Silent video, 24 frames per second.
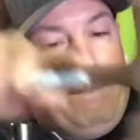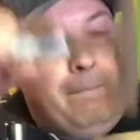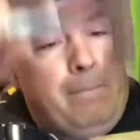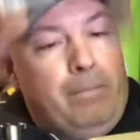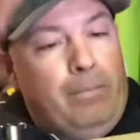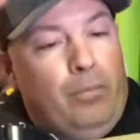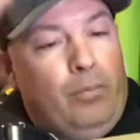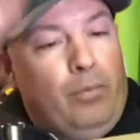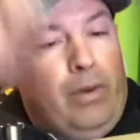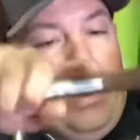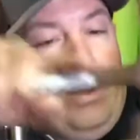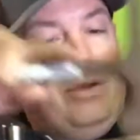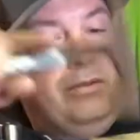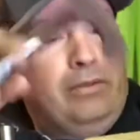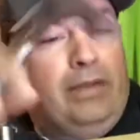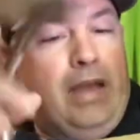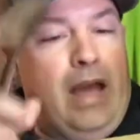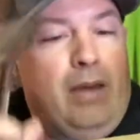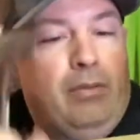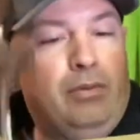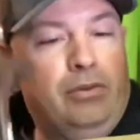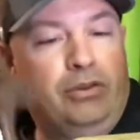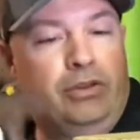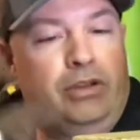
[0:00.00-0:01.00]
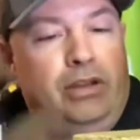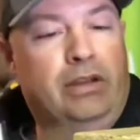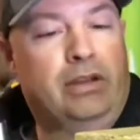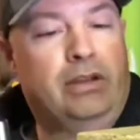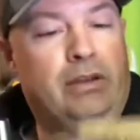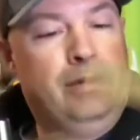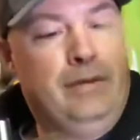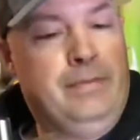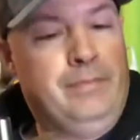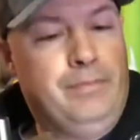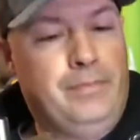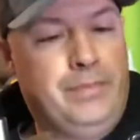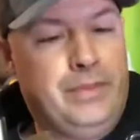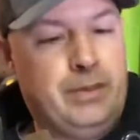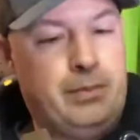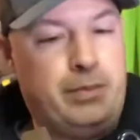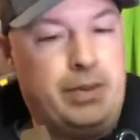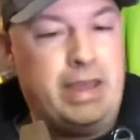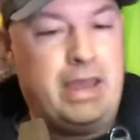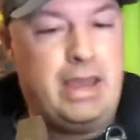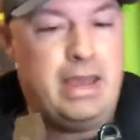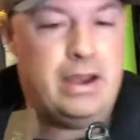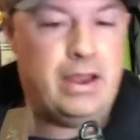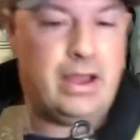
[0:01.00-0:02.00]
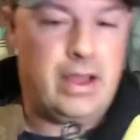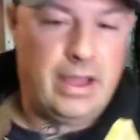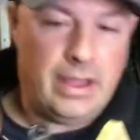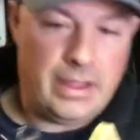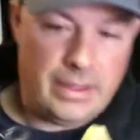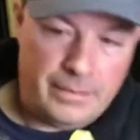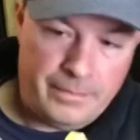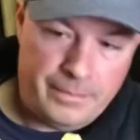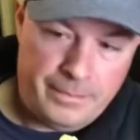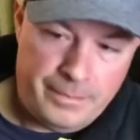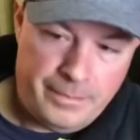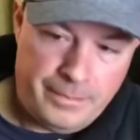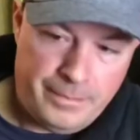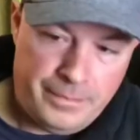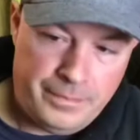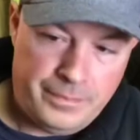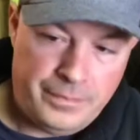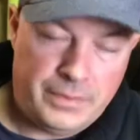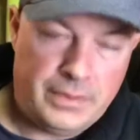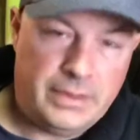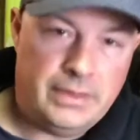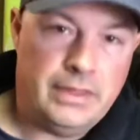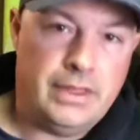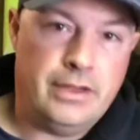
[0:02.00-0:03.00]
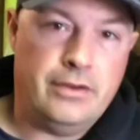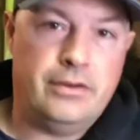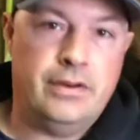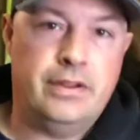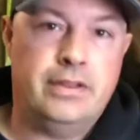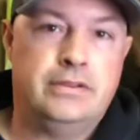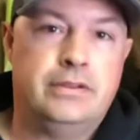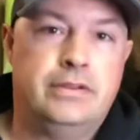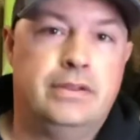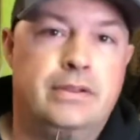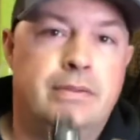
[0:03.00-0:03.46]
without damaging the pad eye. There it is.